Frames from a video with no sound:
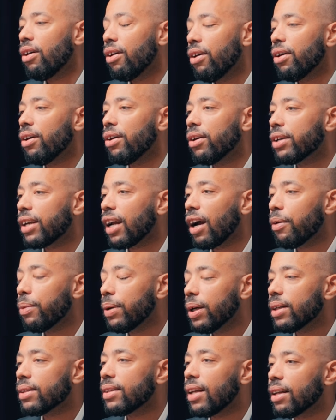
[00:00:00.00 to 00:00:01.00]
a
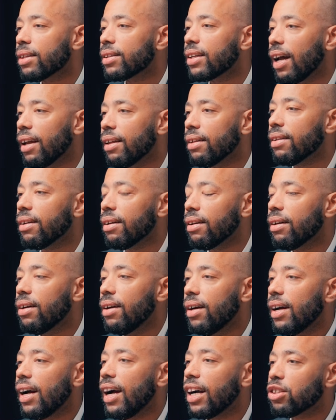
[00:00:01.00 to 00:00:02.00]
career that can
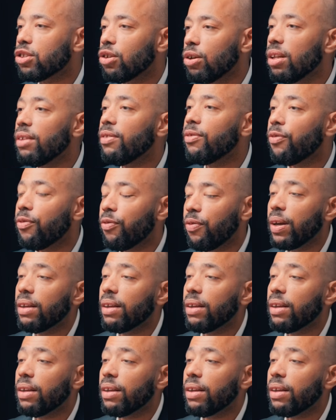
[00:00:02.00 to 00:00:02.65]
actually